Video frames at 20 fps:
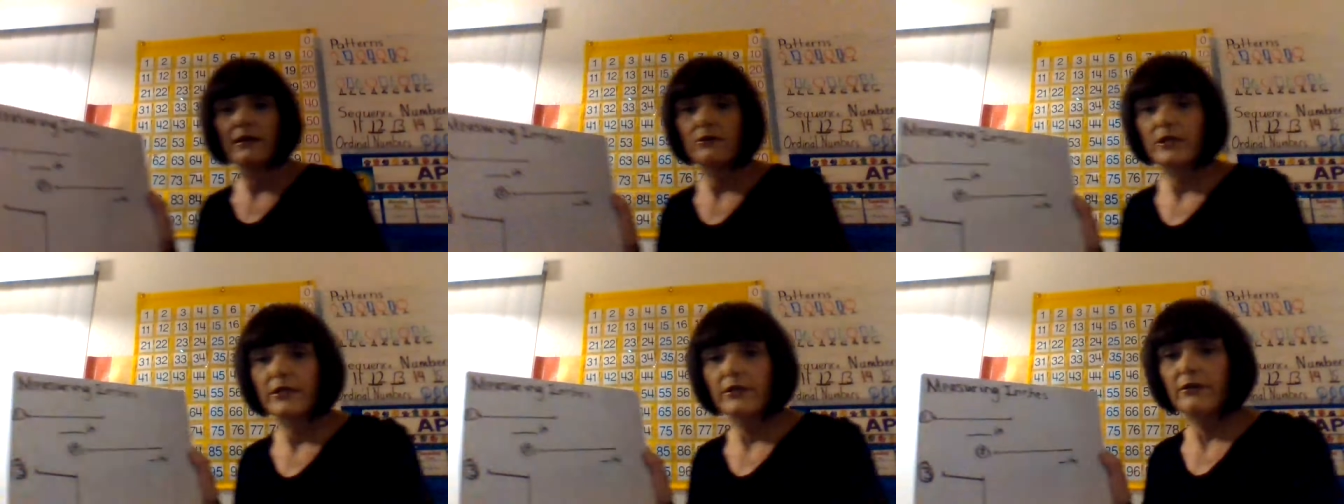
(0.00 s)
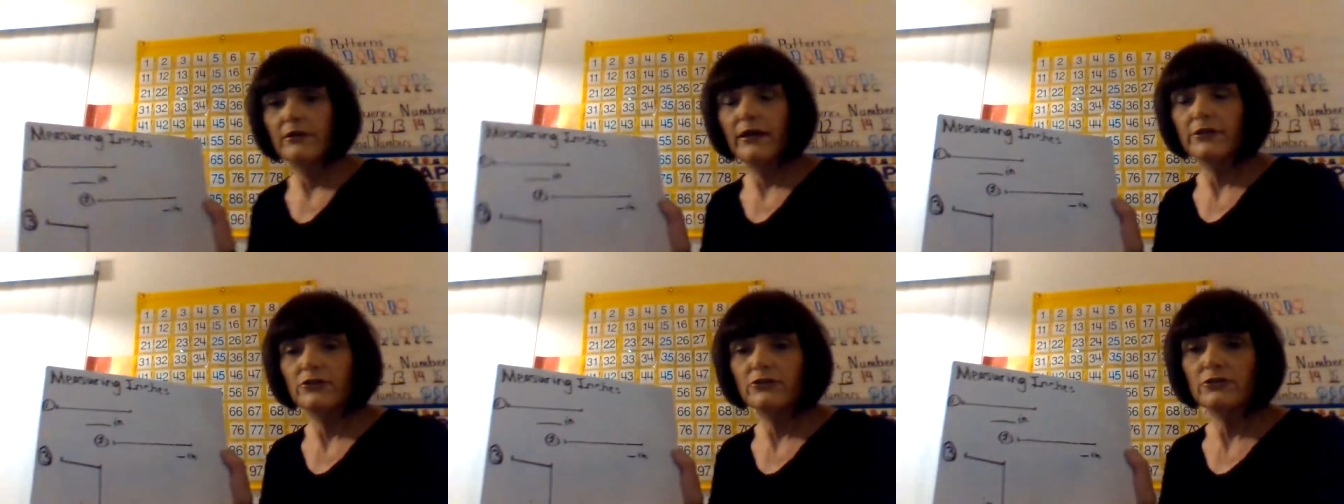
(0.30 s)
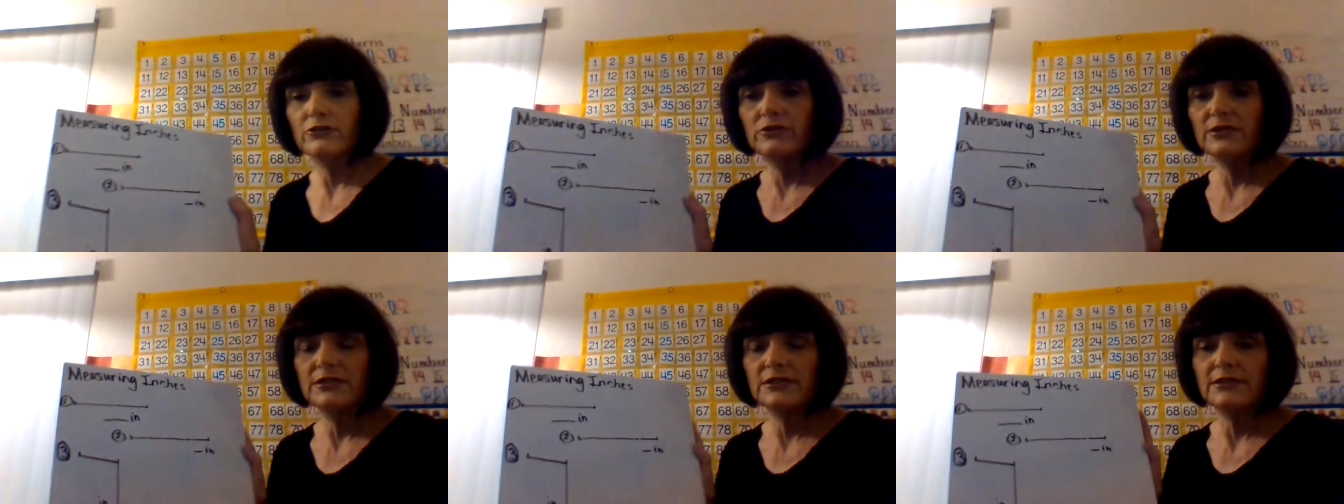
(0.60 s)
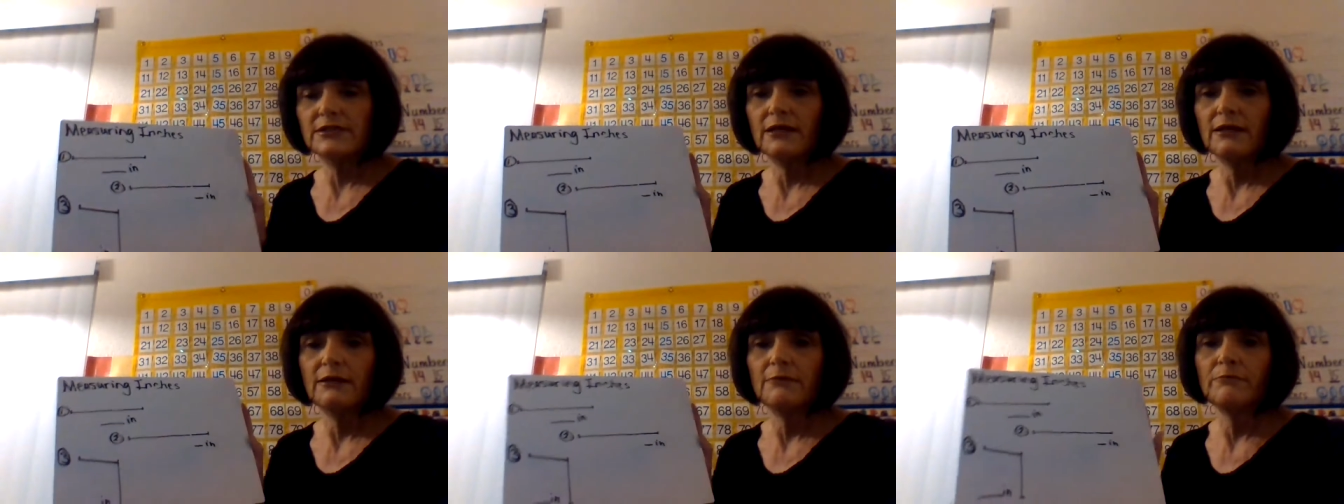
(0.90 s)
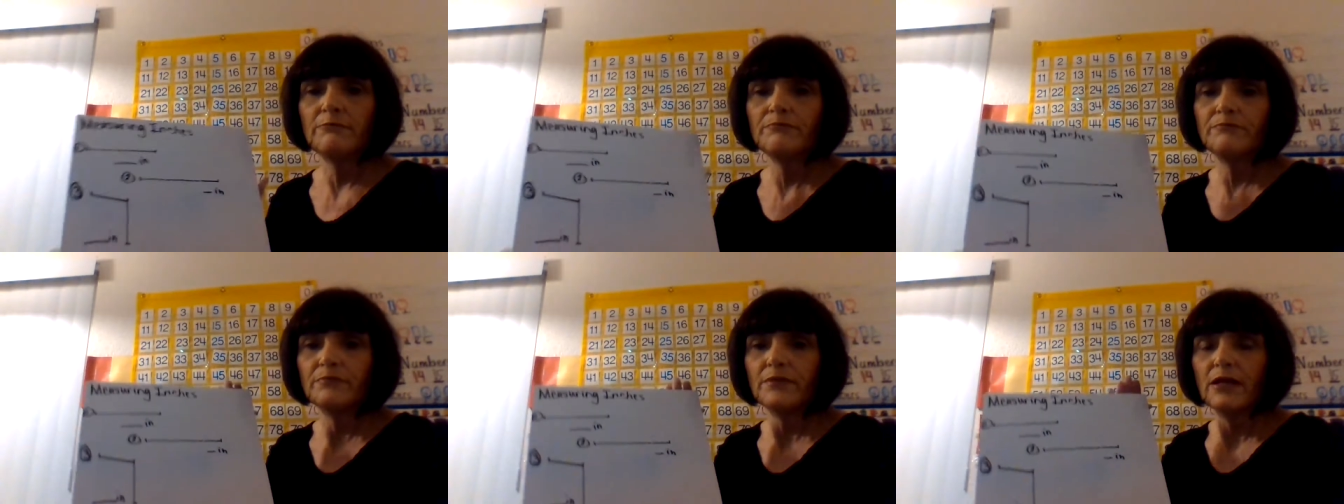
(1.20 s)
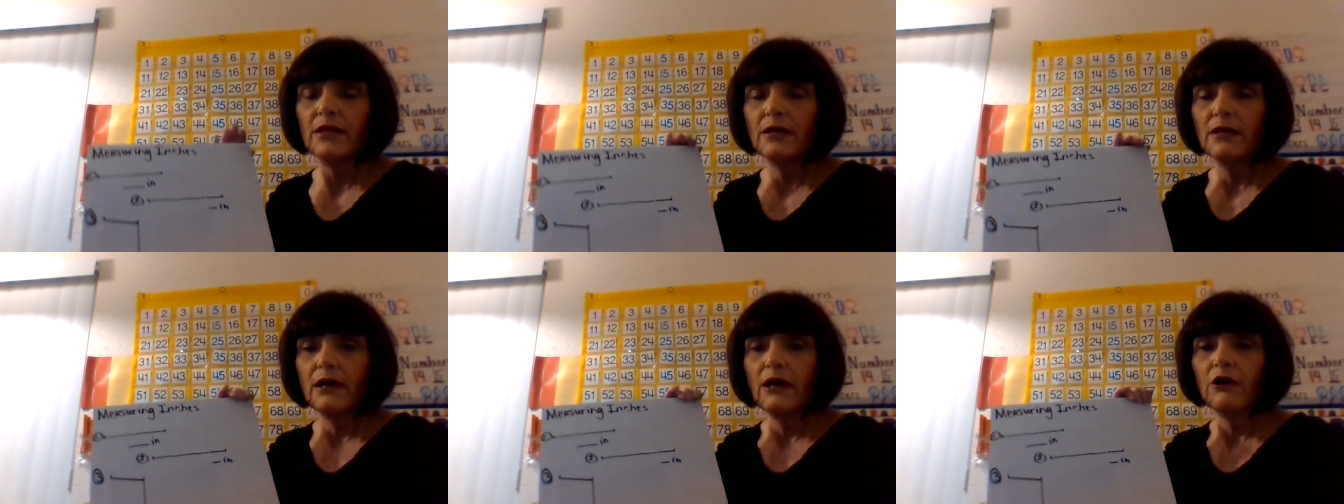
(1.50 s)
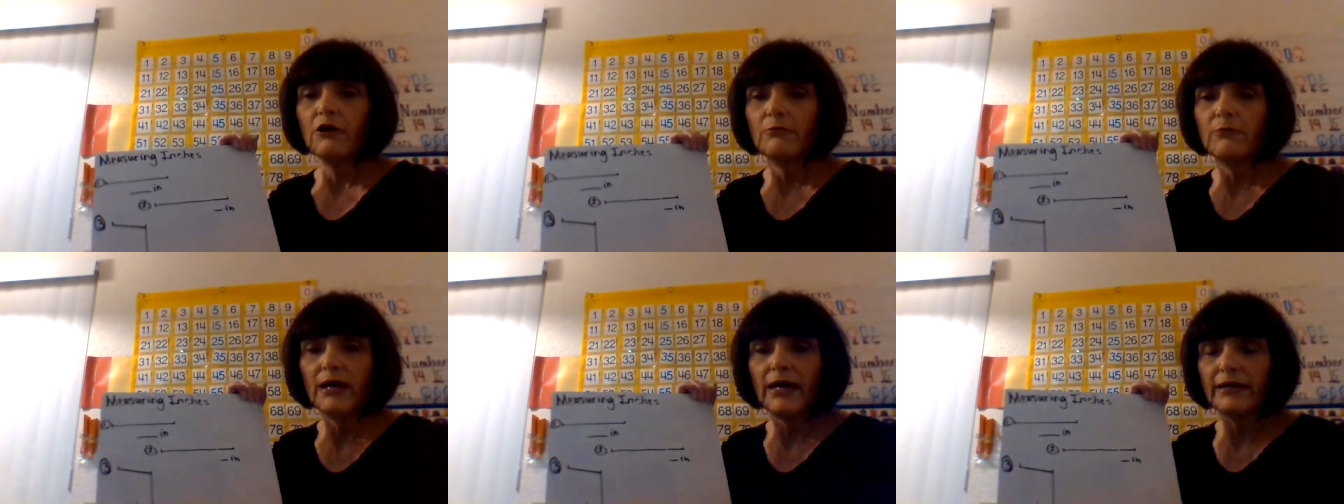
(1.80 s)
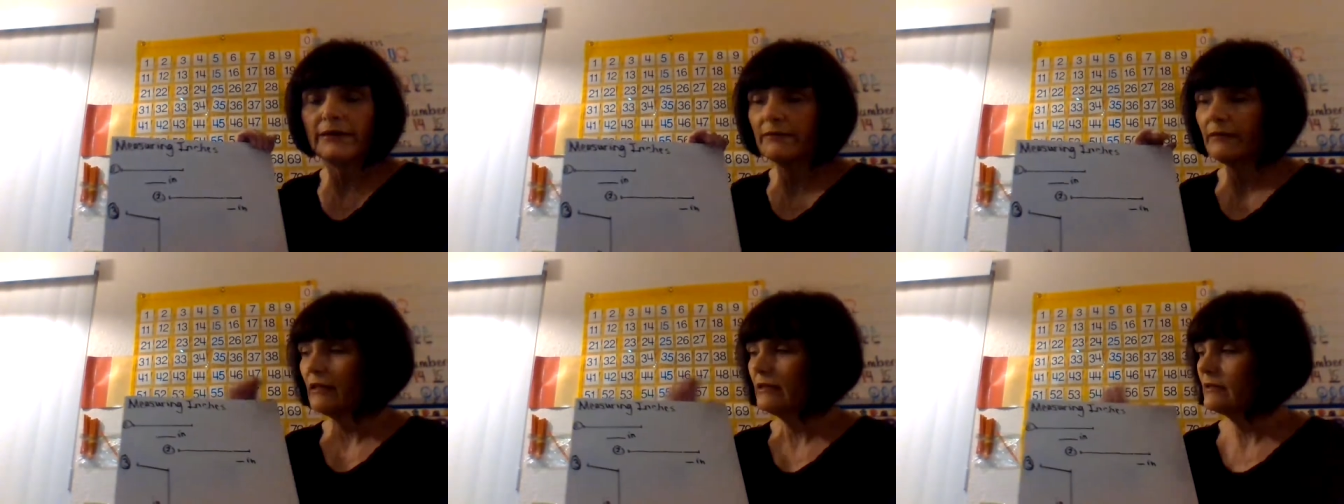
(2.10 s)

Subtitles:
here. I drew some, or my